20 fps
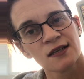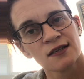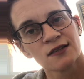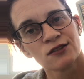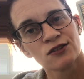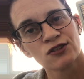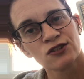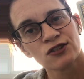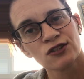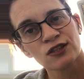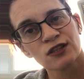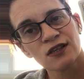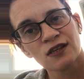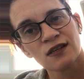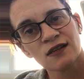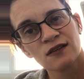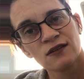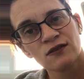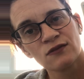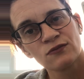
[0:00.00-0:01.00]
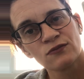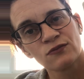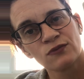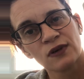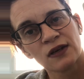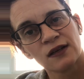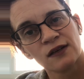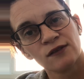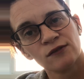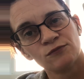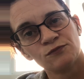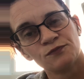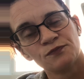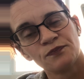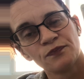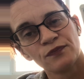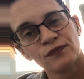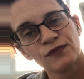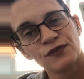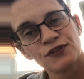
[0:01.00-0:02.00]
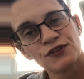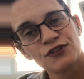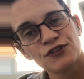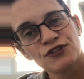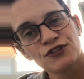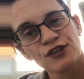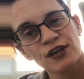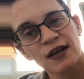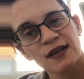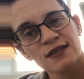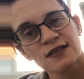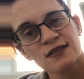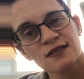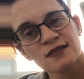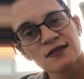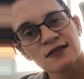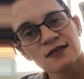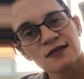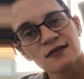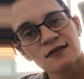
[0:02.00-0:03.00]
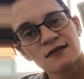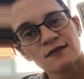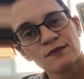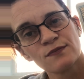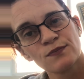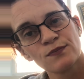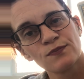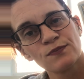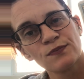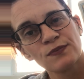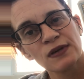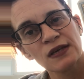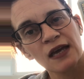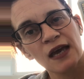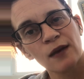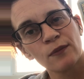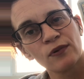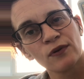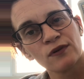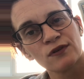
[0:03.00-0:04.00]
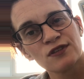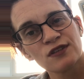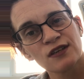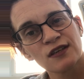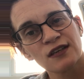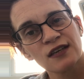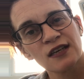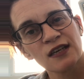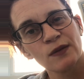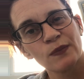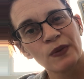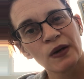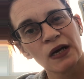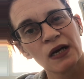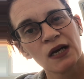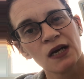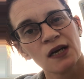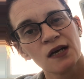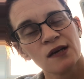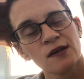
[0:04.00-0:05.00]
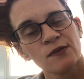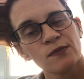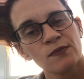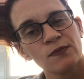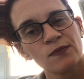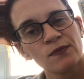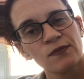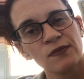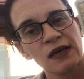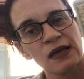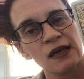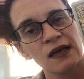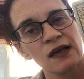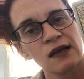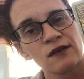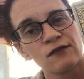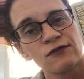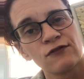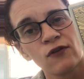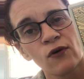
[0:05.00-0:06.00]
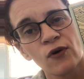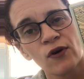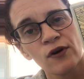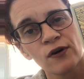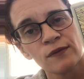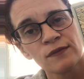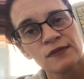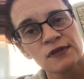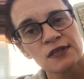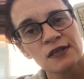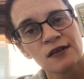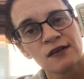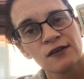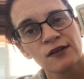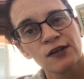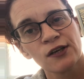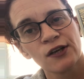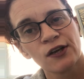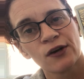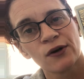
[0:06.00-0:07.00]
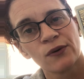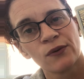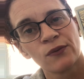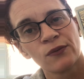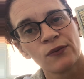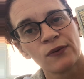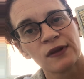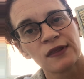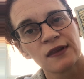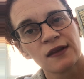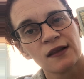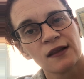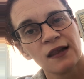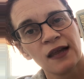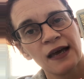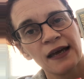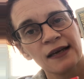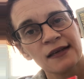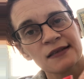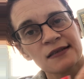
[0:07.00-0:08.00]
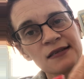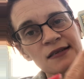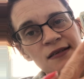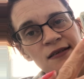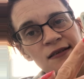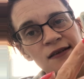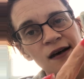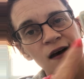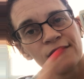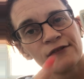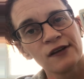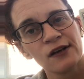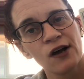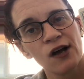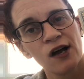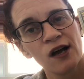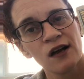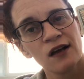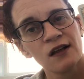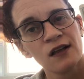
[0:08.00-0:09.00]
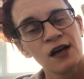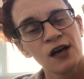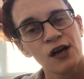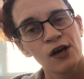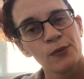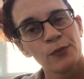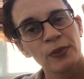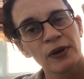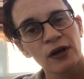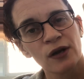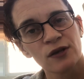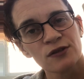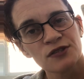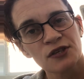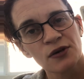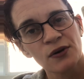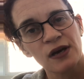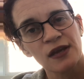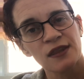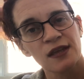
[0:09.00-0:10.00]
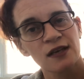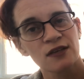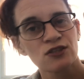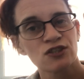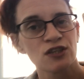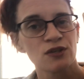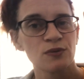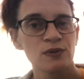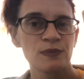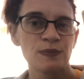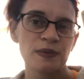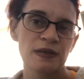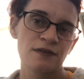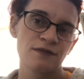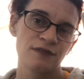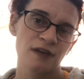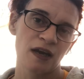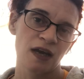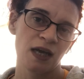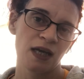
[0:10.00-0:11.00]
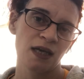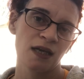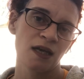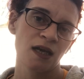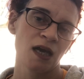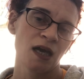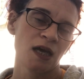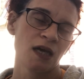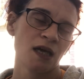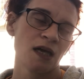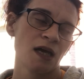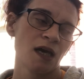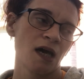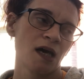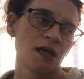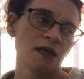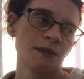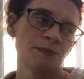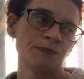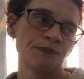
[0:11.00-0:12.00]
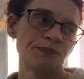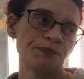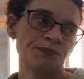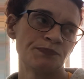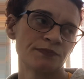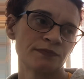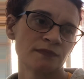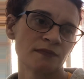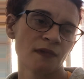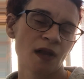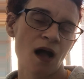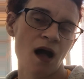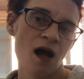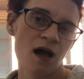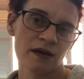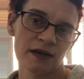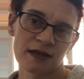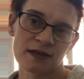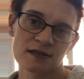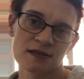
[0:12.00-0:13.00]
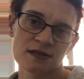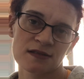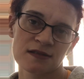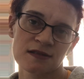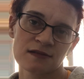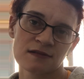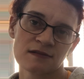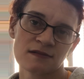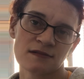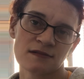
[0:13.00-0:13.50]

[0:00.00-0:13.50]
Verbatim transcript: she will just be able to keep me informed you know with the light of it all but also I think she would be very um, honest